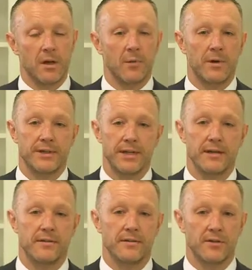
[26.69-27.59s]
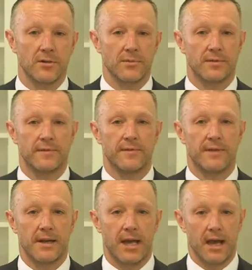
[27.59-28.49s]
We see this in terms of
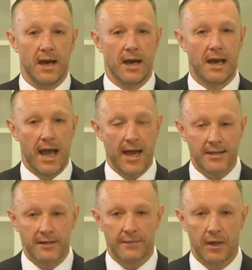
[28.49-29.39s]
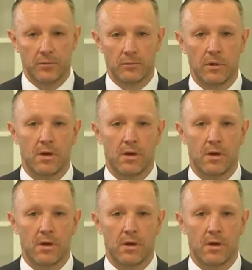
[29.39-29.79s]
asset flow,